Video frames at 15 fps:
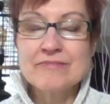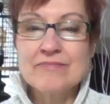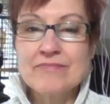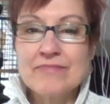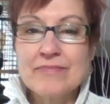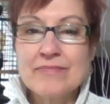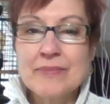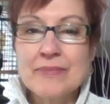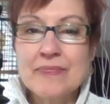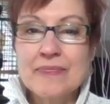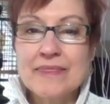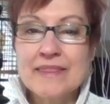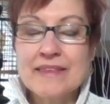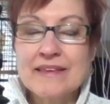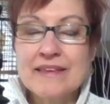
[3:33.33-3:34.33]

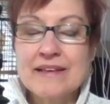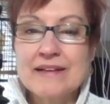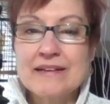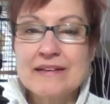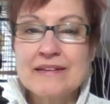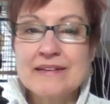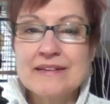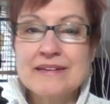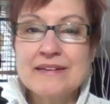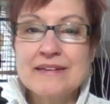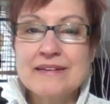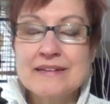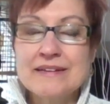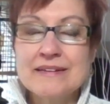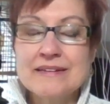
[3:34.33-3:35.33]

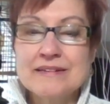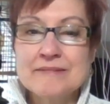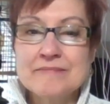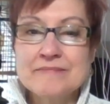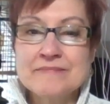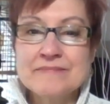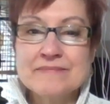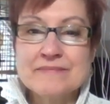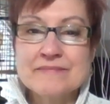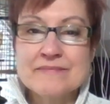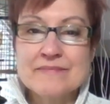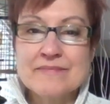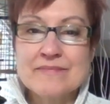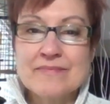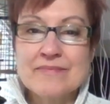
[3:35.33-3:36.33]

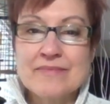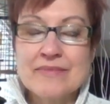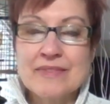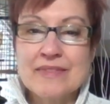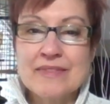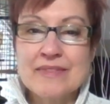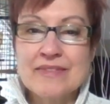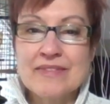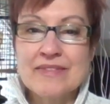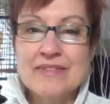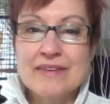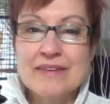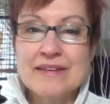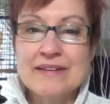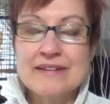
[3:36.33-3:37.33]

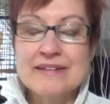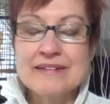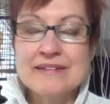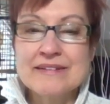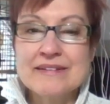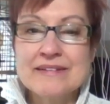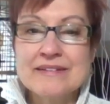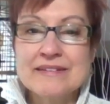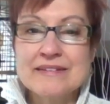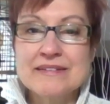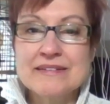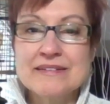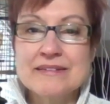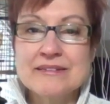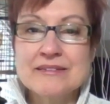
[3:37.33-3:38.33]

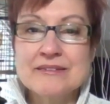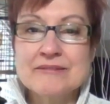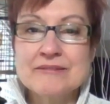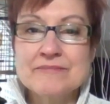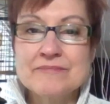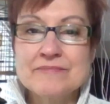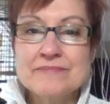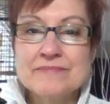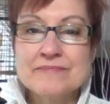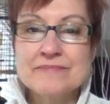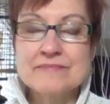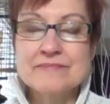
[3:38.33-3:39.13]
[no speech]